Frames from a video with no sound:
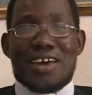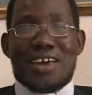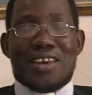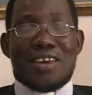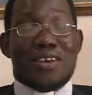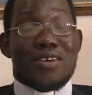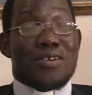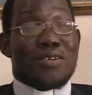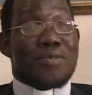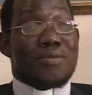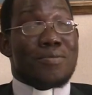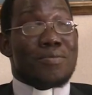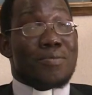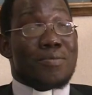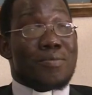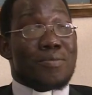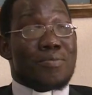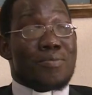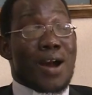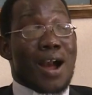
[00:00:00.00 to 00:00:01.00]
and
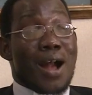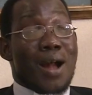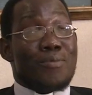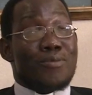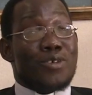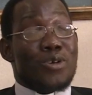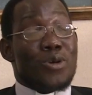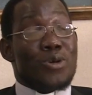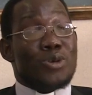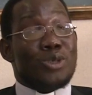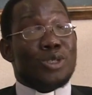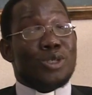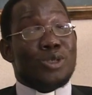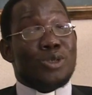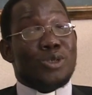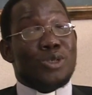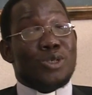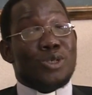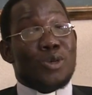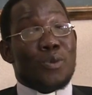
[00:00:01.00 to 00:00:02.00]
perhaps
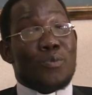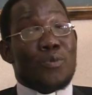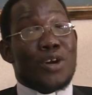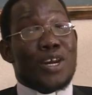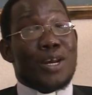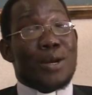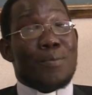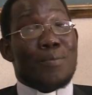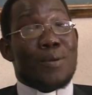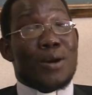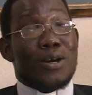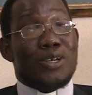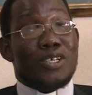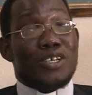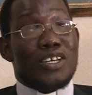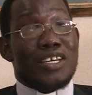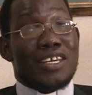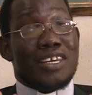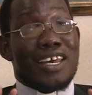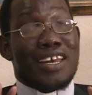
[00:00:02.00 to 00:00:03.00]
also to bring about
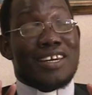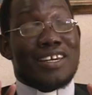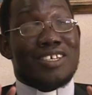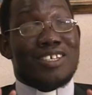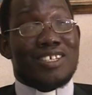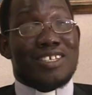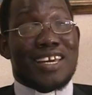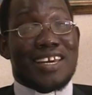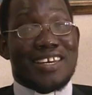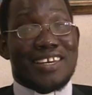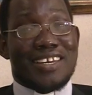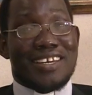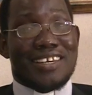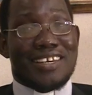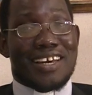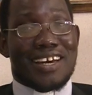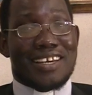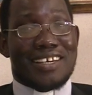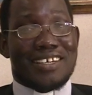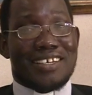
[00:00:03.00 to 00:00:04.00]
the
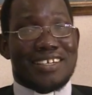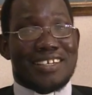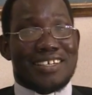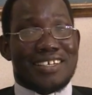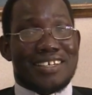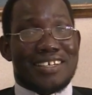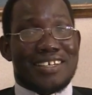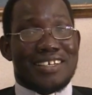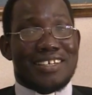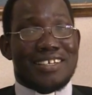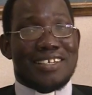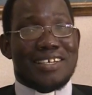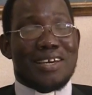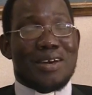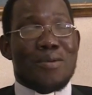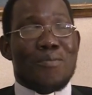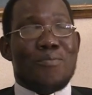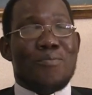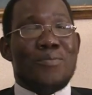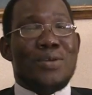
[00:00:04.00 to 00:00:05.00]
understanding that
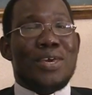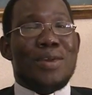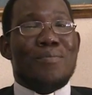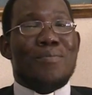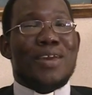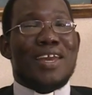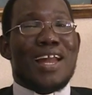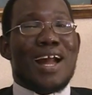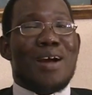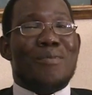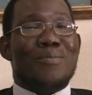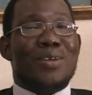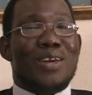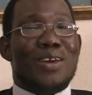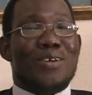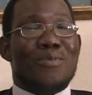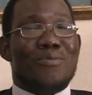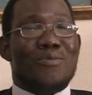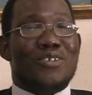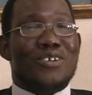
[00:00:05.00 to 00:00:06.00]
me
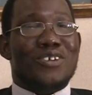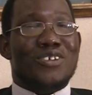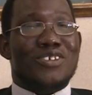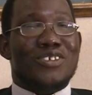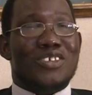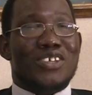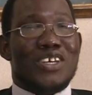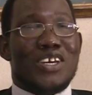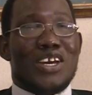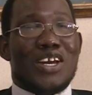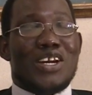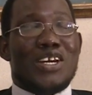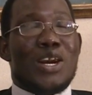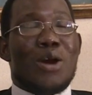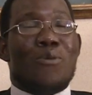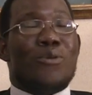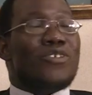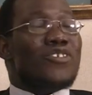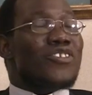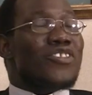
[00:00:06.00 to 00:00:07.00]
becoming a priest
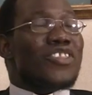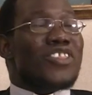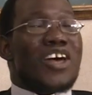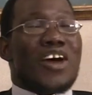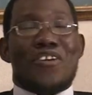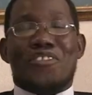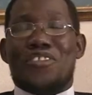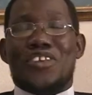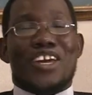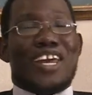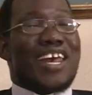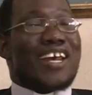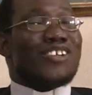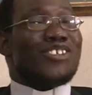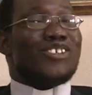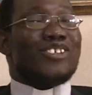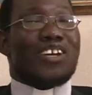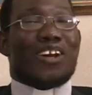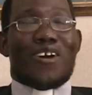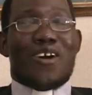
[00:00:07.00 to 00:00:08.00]
there was nothing
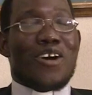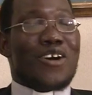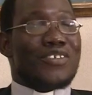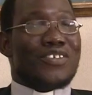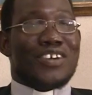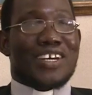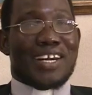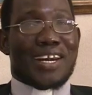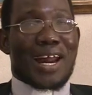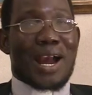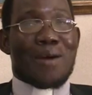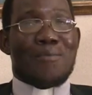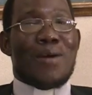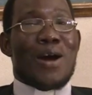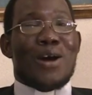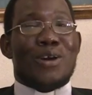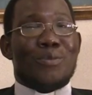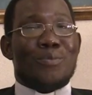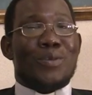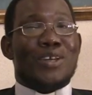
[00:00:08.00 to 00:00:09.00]
extraordinary
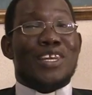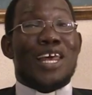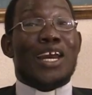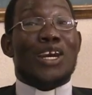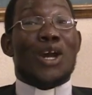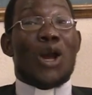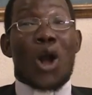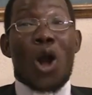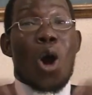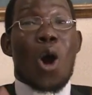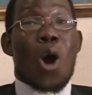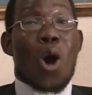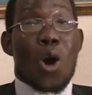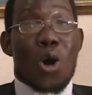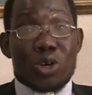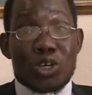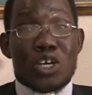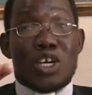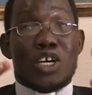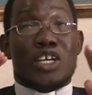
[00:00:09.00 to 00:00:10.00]
about me that
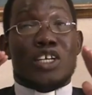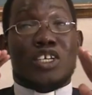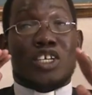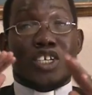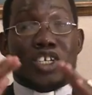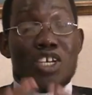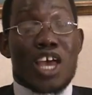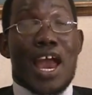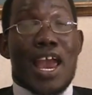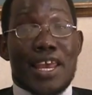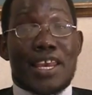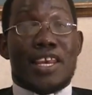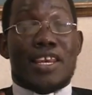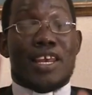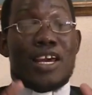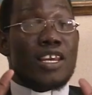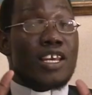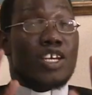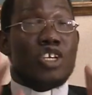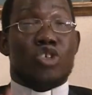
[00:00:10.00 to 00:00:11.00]
God decided
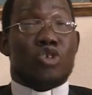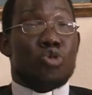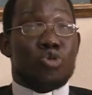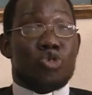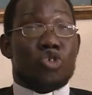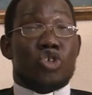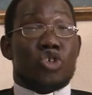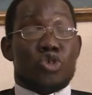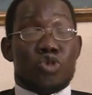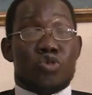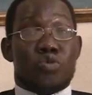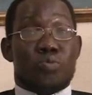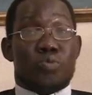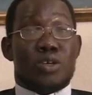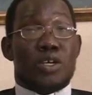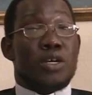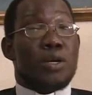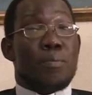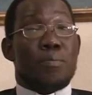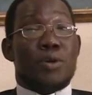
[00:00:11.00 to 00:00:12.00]
that He should choose
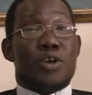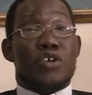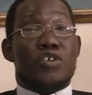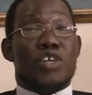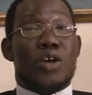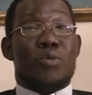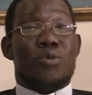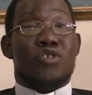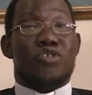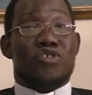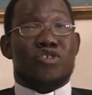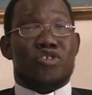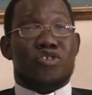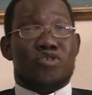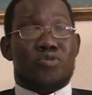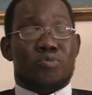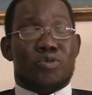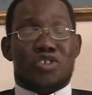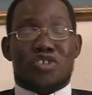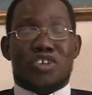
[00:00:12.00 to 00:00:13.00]
me because I was so
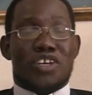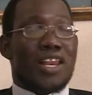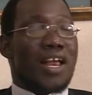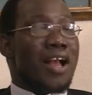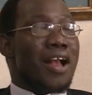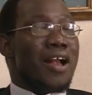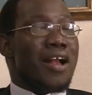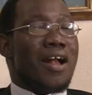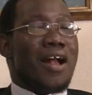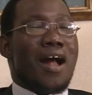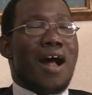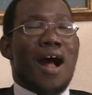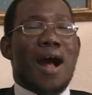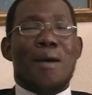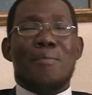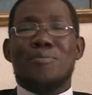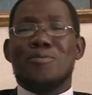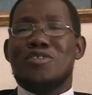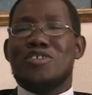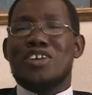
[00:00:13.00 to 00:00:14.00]
special.
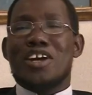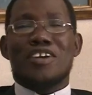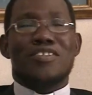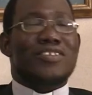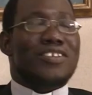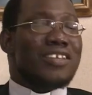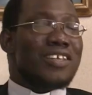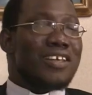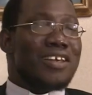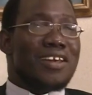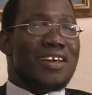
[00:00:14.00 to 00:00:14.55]
I'm just